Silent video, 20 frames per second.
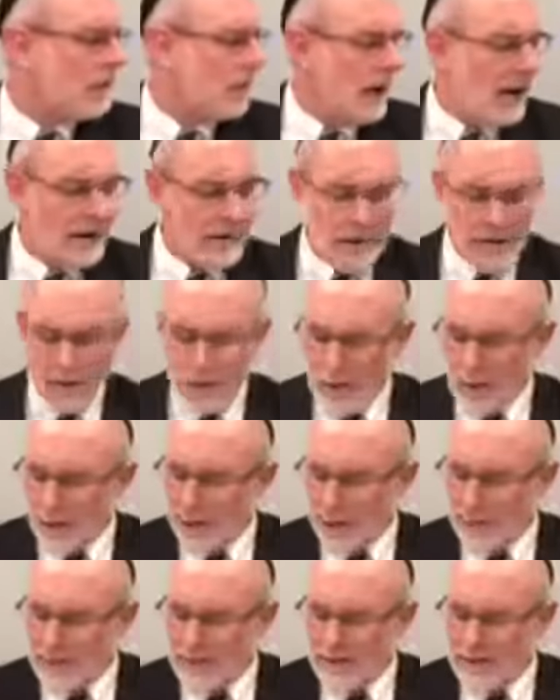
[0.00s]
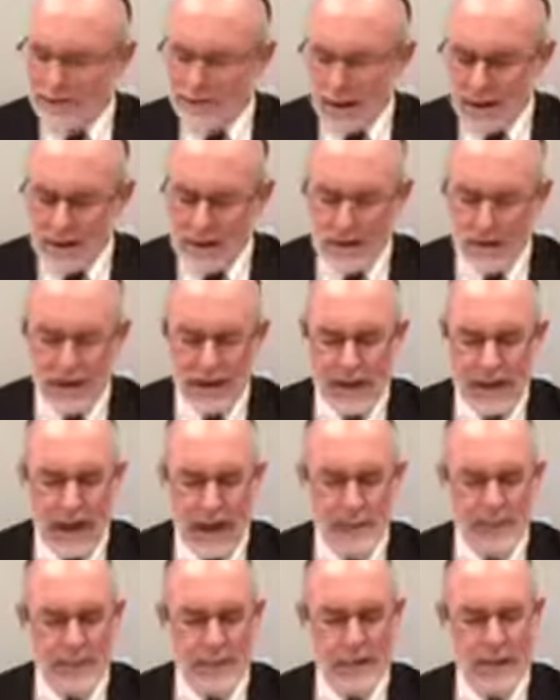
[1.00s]
and the earth was astonishingly
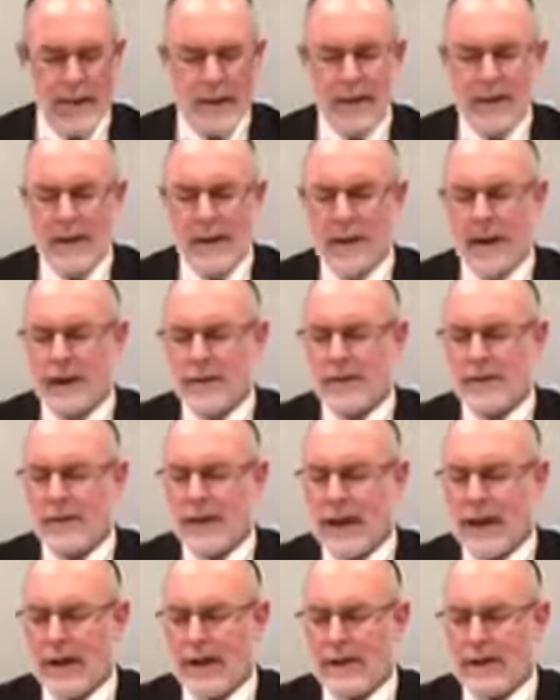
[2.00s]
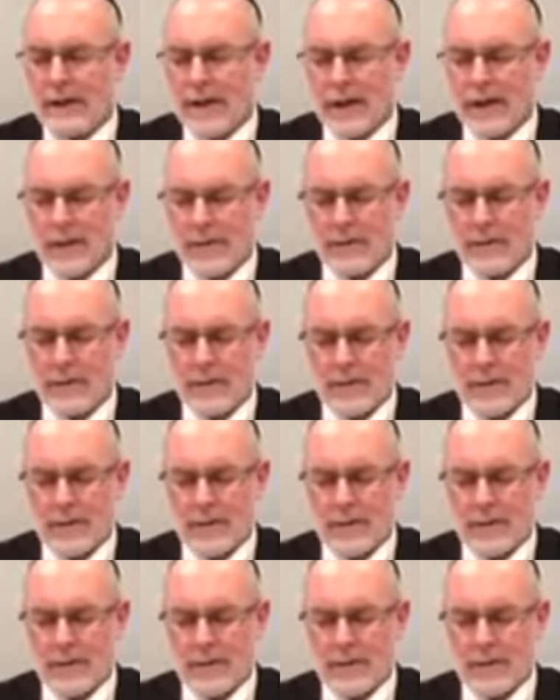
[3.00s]
empty, and, and uh,